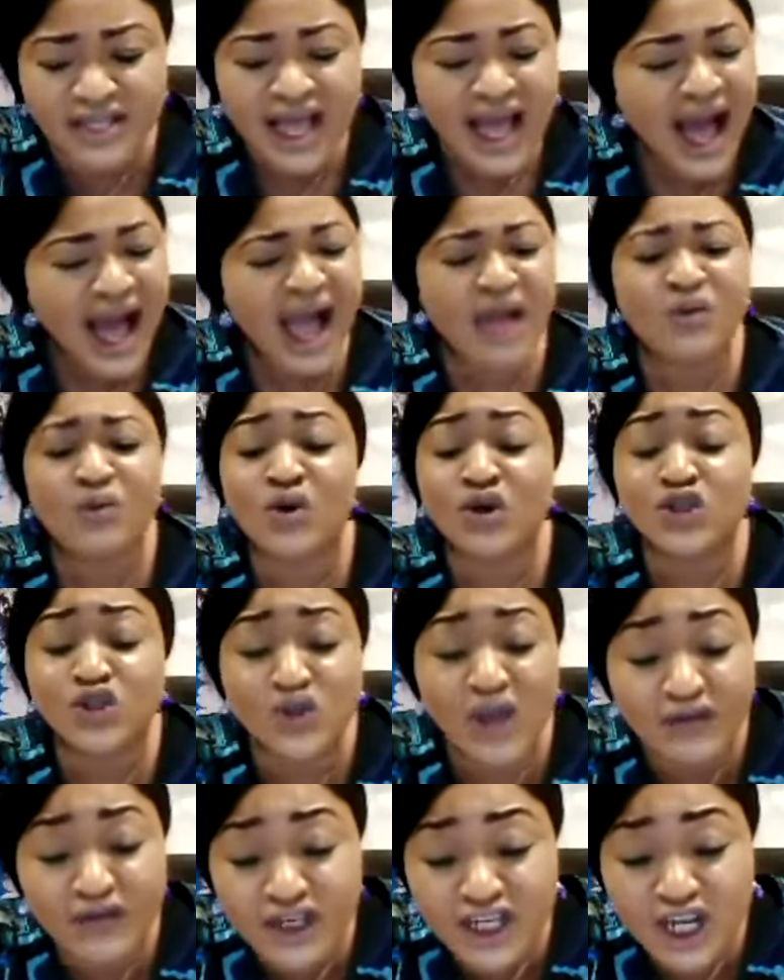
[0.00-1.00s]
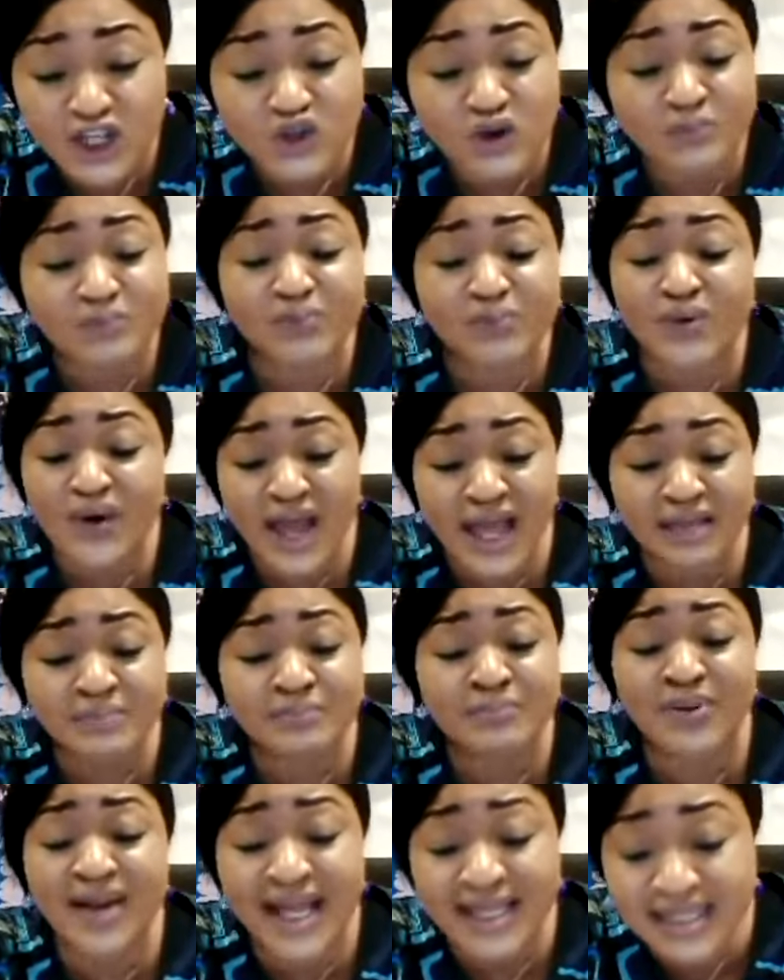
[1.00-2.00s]
I want you every day to pray,
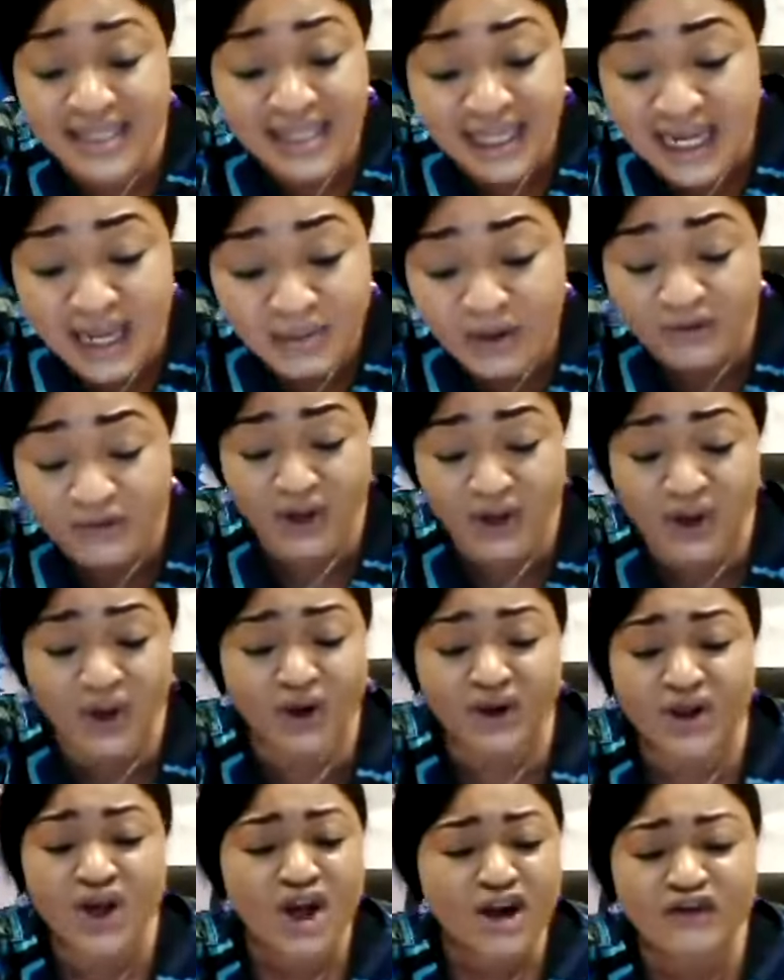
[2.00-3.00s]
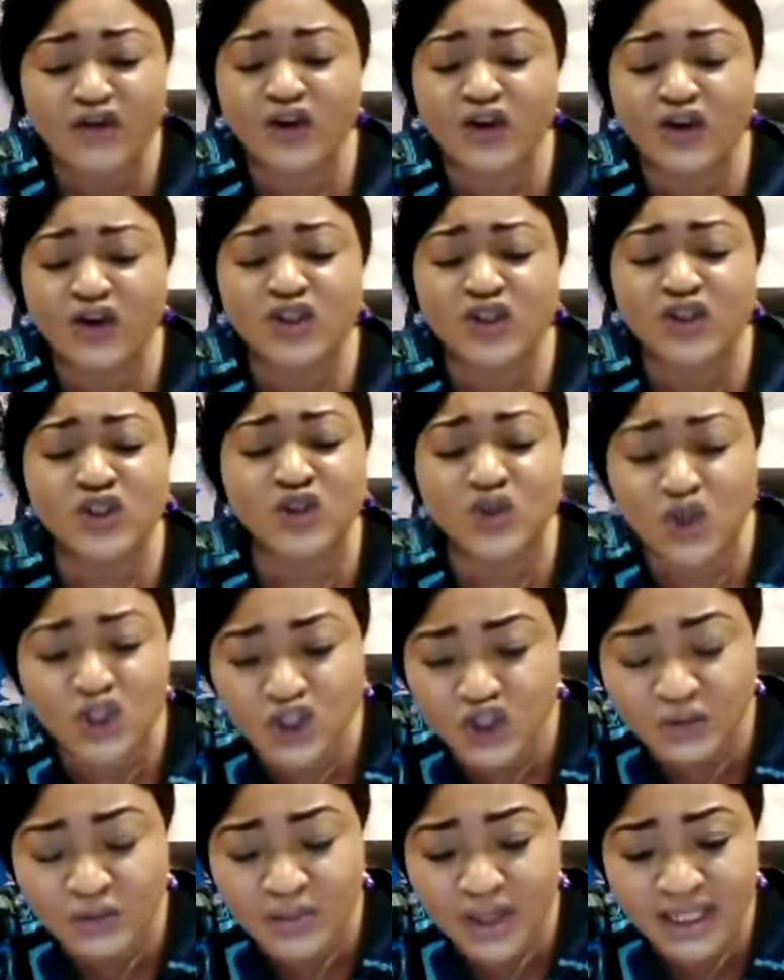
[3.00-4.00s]
bless the name of the Lord for
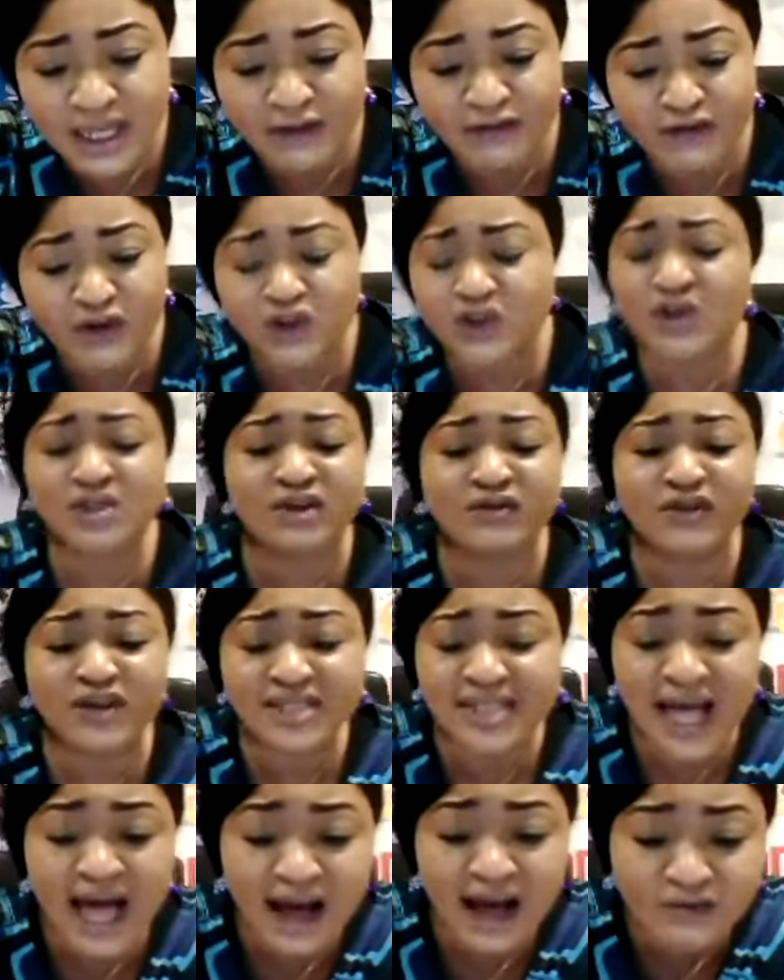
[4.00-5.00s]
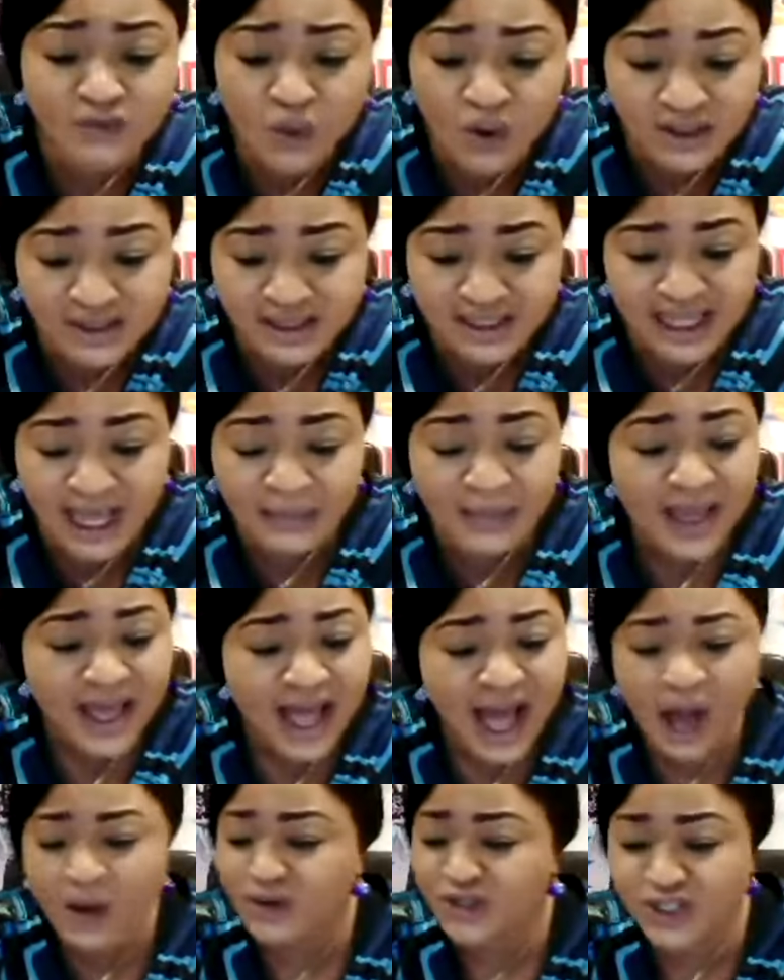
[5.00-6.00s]
social media. For those of us that have WhatsApp,
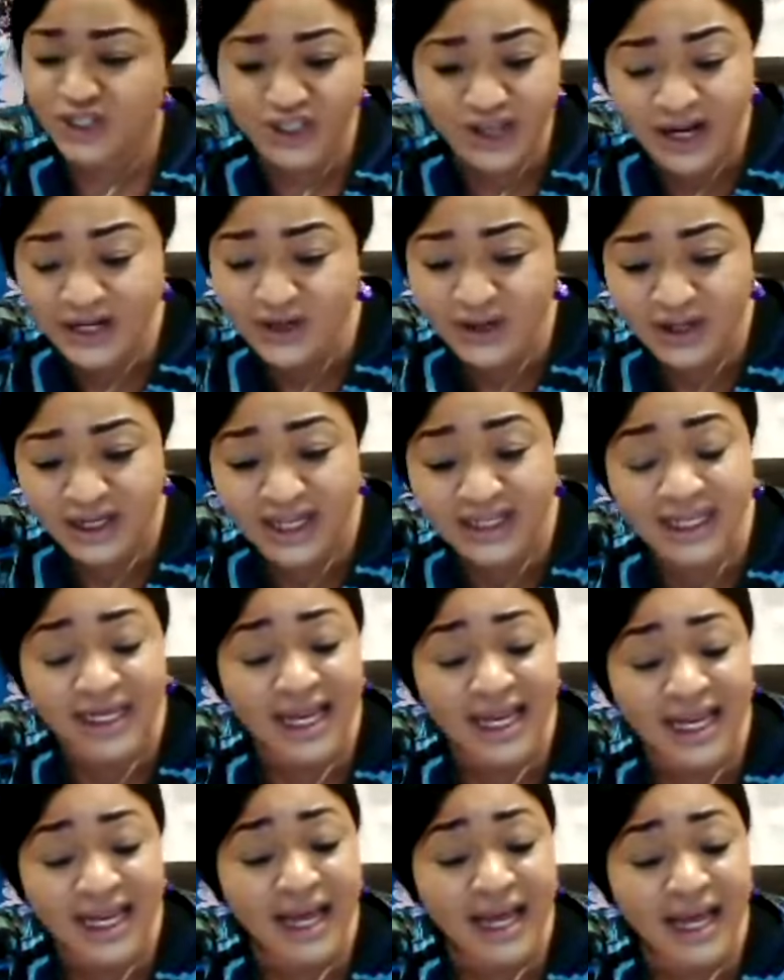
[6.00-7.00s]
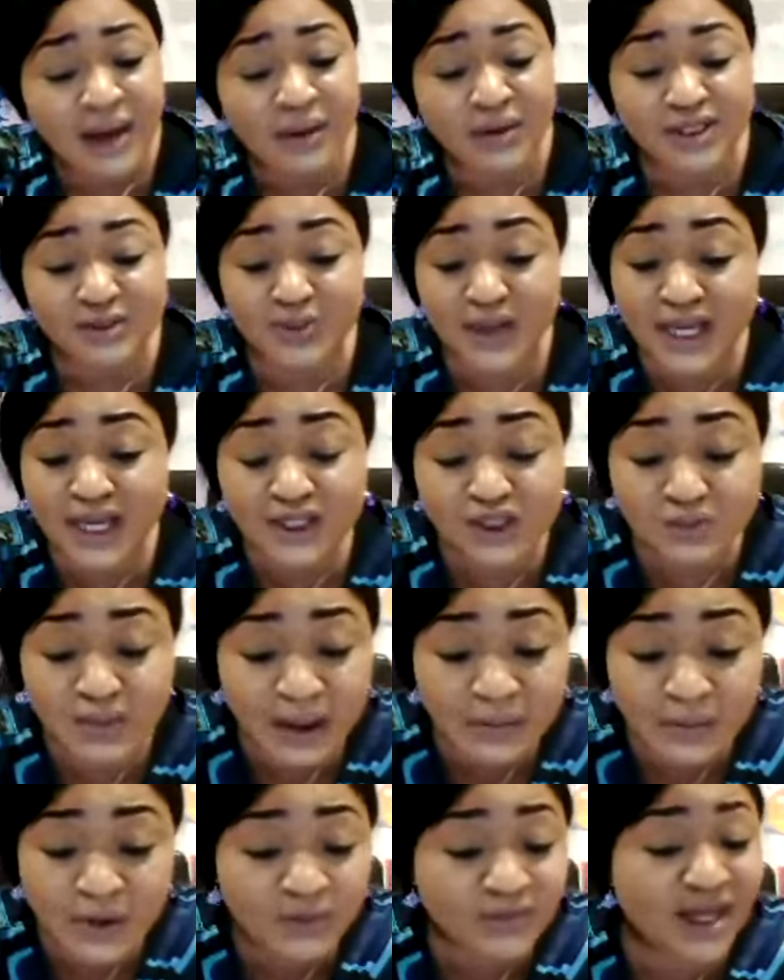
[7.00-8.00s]
I was sharing the other day that I was speaking to my
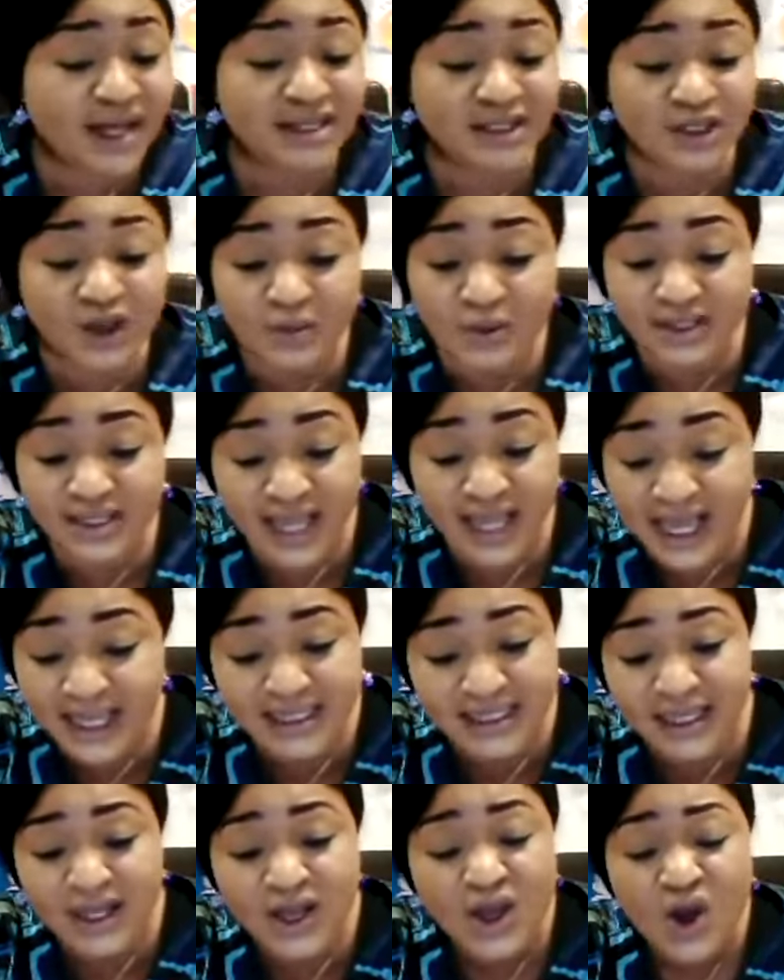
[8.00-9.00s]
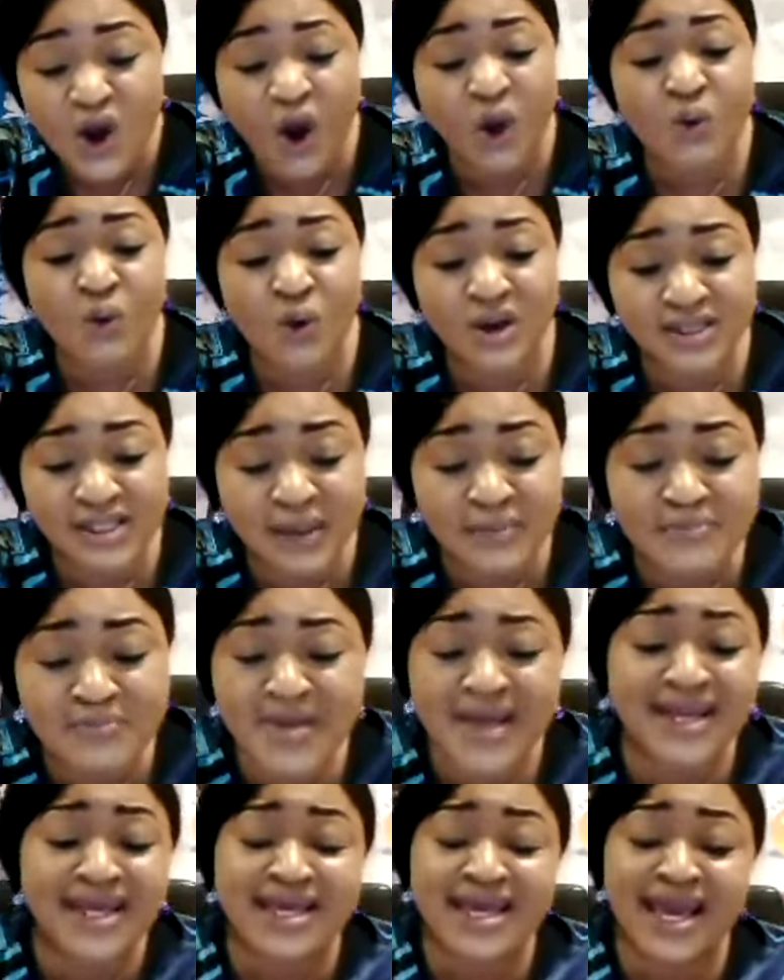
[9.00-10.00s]
mom that is almost 80 on
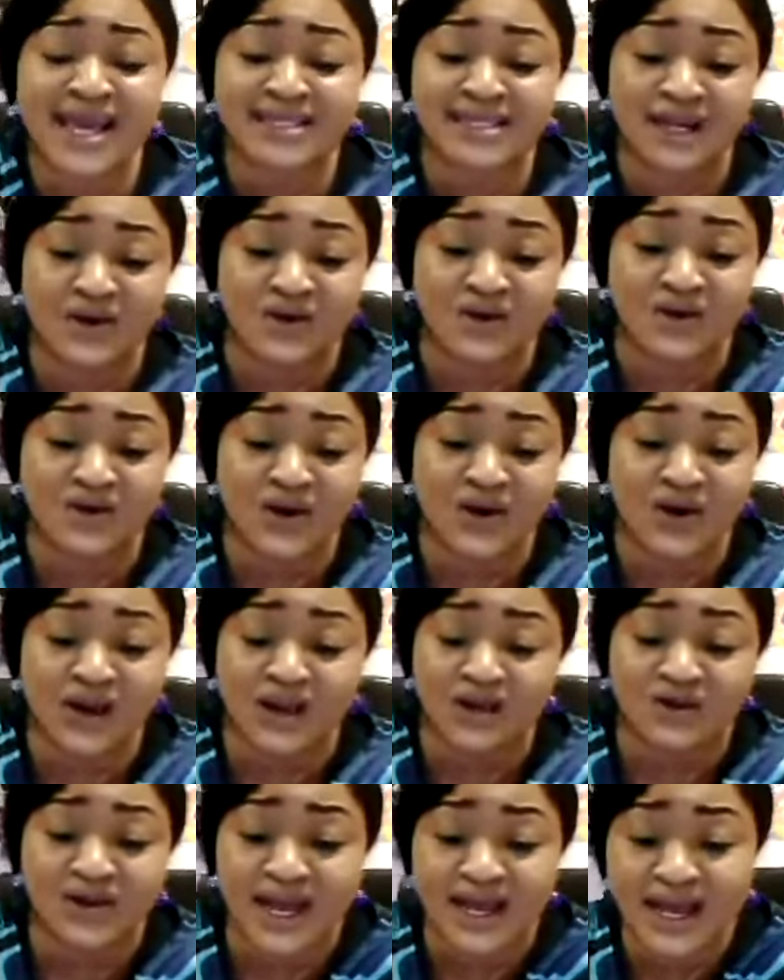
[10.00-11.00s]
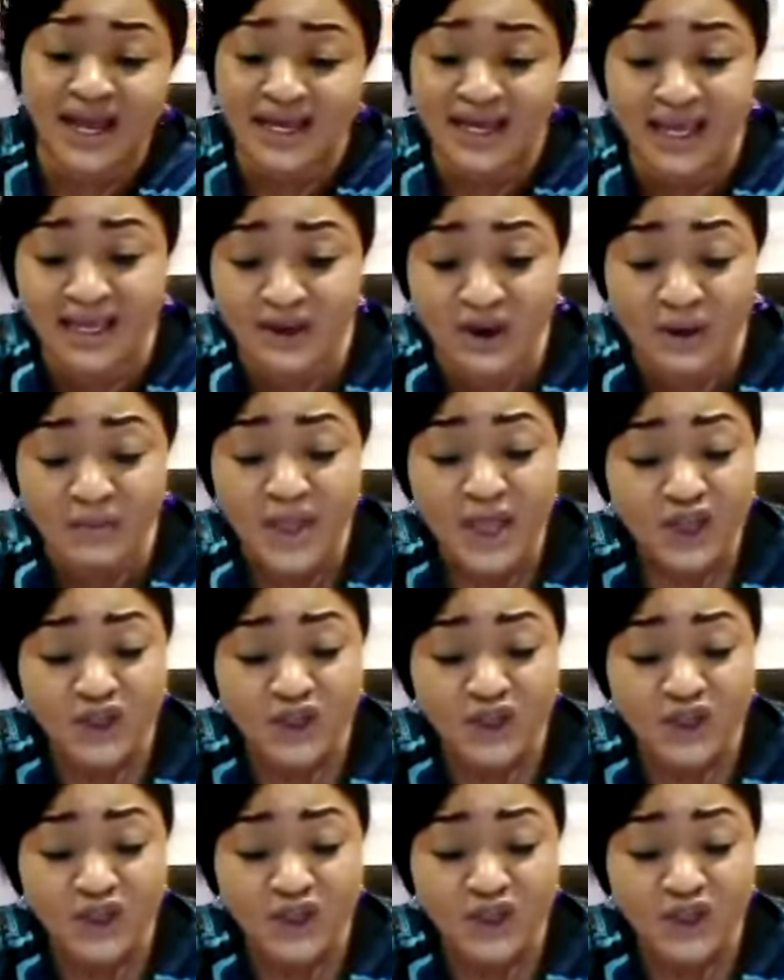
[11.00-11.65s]
WhatsApp many years ago in United Kingdom.